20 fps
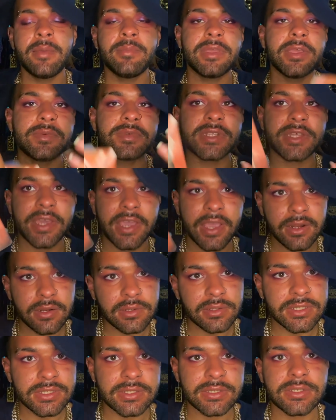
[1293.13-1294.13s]
be able to
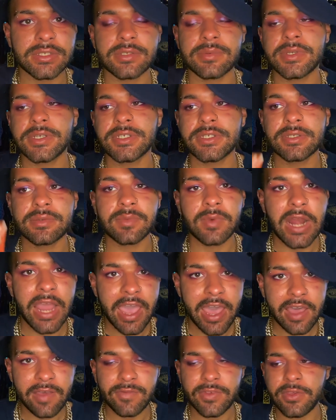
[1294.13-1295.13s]
handle a situation, what
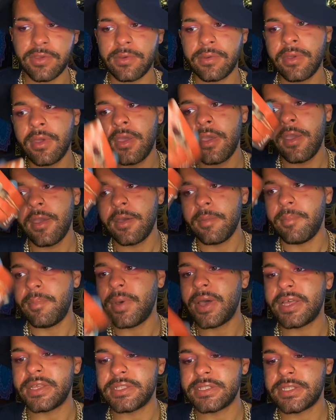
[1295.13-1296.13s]
have you.
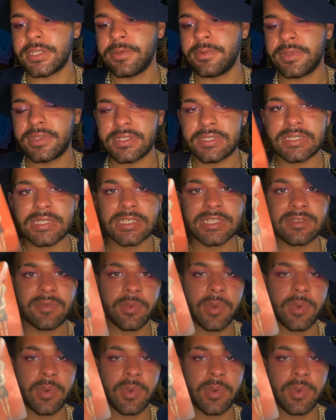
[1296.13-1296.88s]
But with the Six of